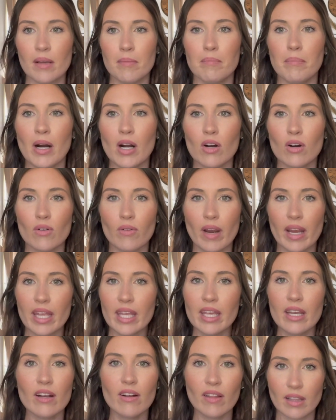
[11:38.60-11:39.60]
buckle right
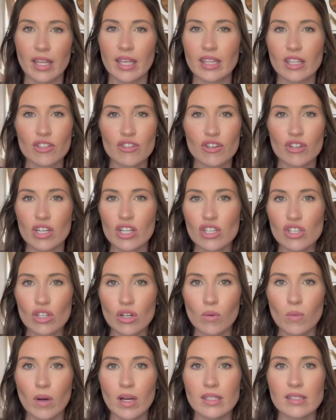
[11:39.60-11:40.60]
here, like the
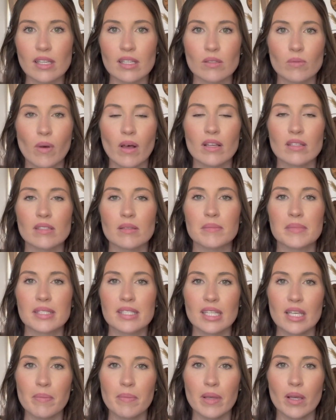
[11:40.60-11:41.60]
traditional ones, as well as some
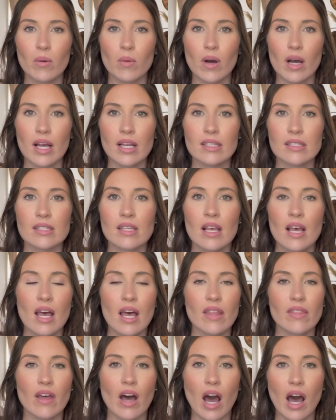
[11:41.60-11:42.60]
sleeping ones.
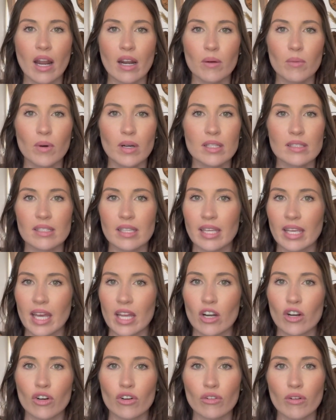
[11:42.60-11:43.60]
The Autumn ones,
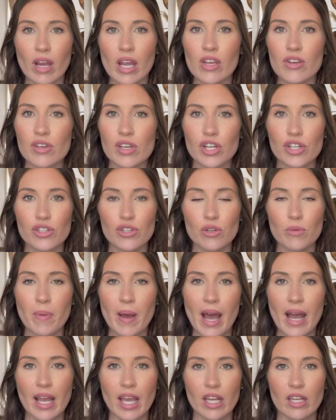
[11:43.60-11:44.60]
again, are great. You can get a
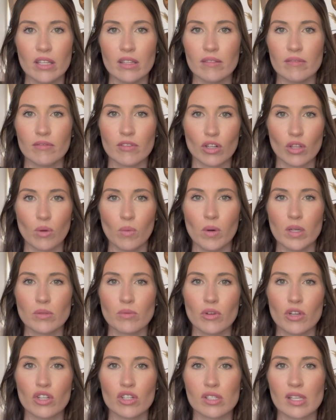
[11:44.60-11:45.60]
2-pack, and they're the ones
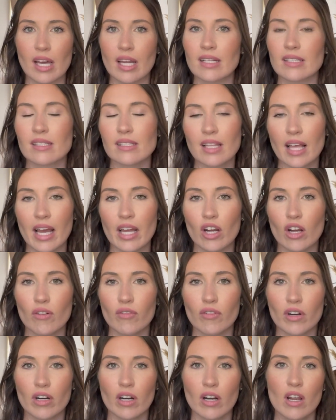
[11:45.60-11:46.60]
where you can just kind of slide
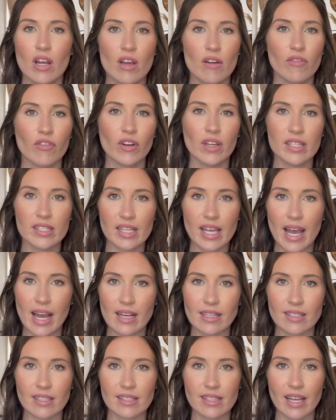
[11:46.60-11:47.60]
over for easy
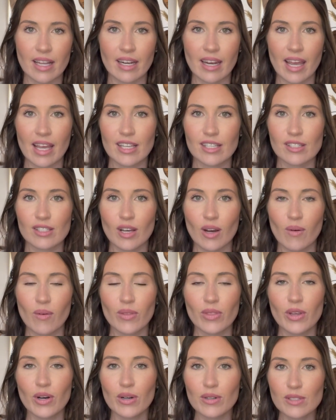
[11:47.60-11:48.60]
access at night. So
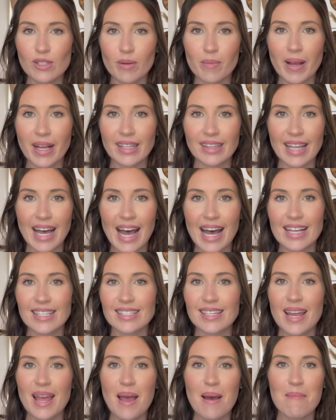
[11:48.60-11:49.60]
those are my
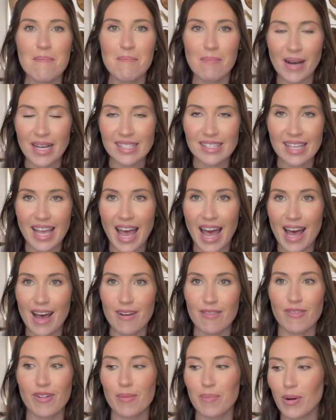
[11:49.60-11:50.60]
last
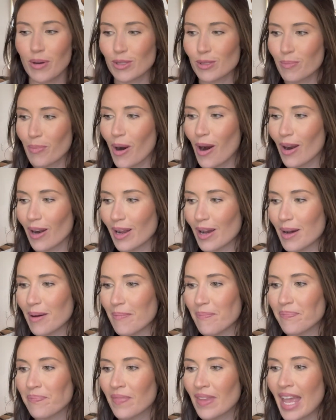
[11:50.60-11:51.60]
must-have for
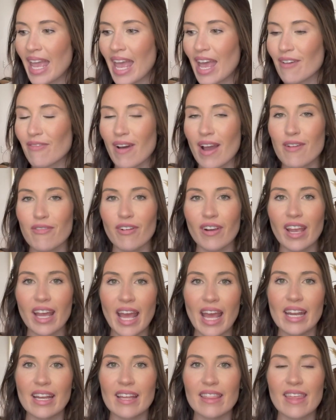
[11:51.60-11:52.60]
postpartum. If I forget
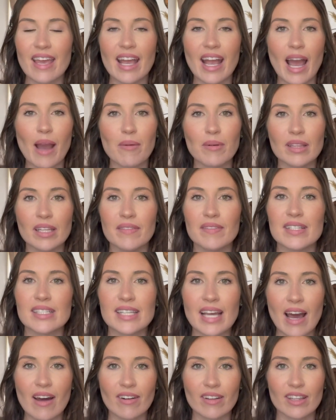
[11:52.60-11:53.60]
anything, I will leave it
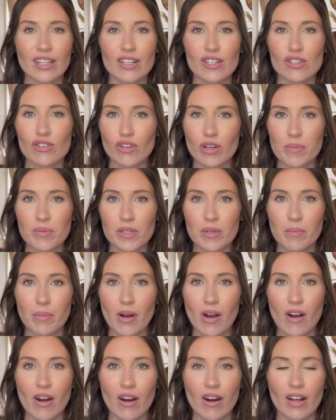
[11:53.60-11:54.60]
down in the description
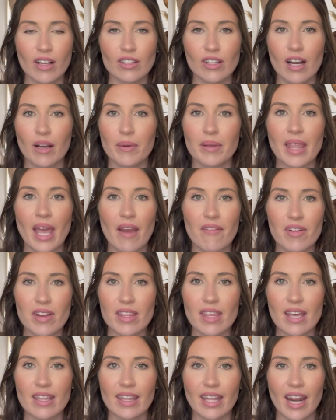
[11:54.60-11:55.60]
bar along with
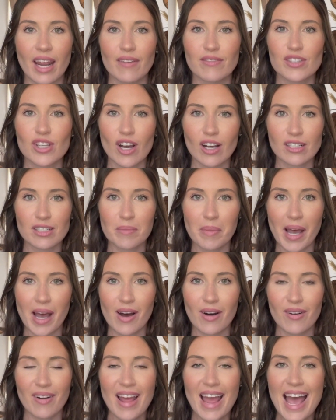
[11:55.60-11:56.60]
everything that I've talked
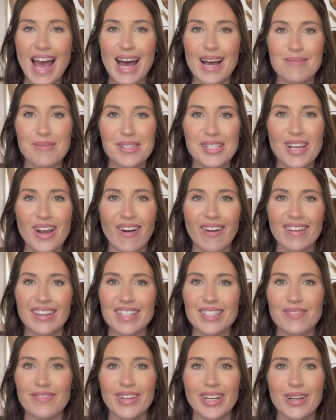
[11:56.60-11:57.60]
about. I'm sorry
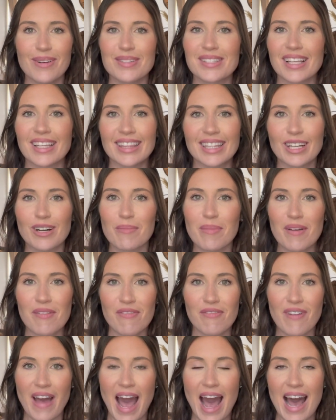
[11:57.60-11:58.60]
this video is a little bit
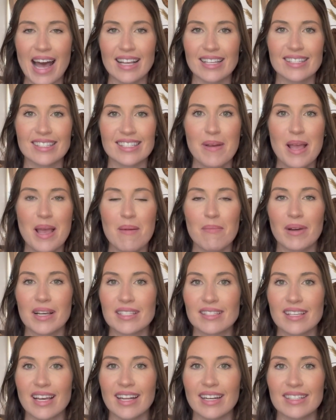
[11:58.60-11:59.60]
fast. My
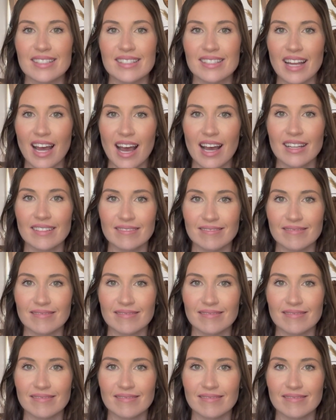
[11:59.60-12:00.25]
son is not